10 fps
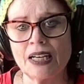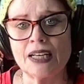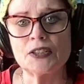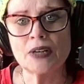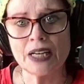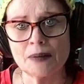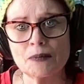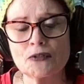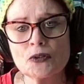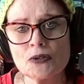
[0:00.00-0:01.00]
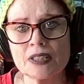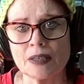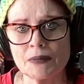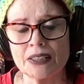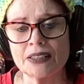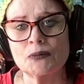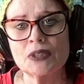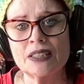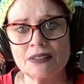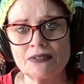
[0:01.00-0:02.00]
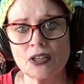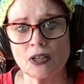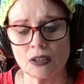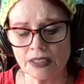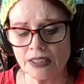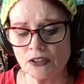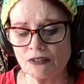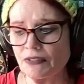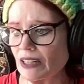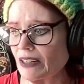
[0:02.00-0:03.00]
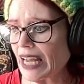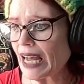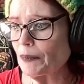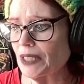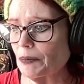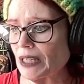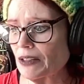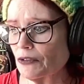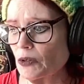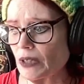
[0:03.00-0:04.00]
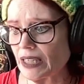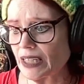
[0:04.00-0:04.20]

and you came through something that was difficult and you're very happy to be through it,